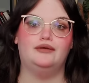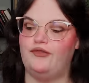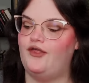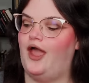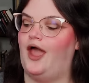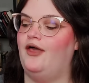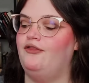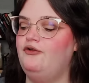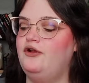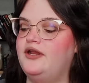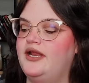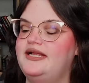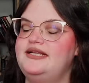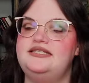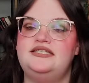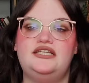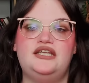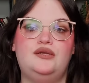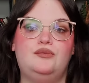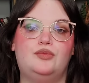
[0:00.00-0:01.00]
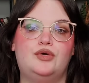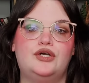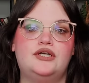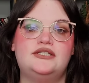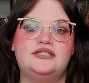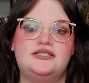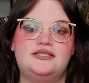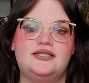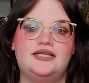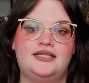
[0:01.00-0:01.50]
The other 19
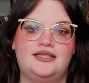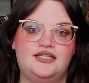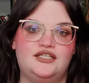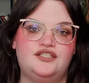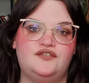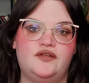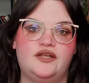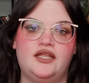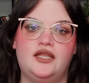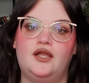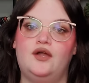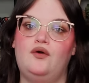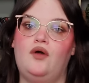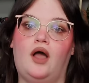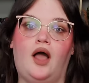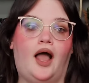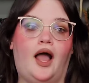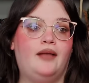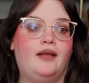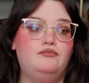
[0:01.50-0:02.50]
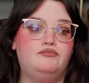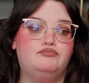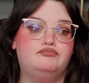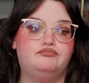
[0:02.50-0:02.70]
books in this video, I